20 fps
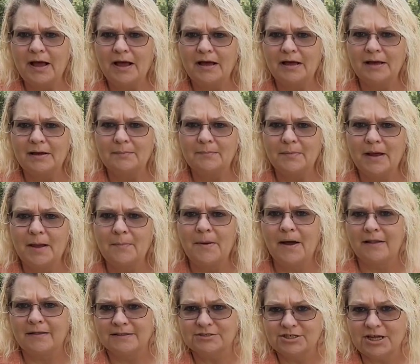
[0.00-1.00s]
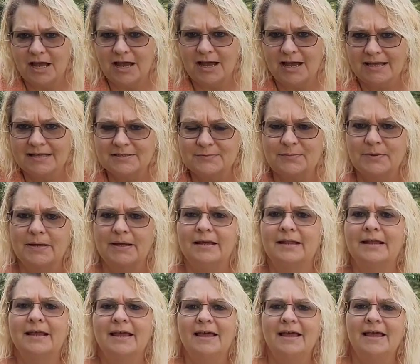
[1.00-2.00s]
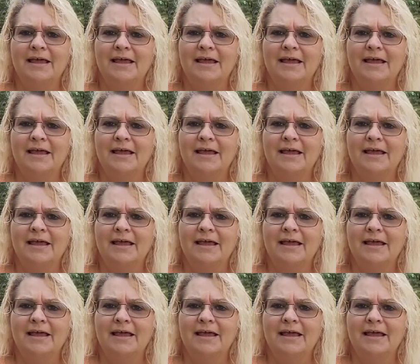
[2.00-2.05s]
I apologize, but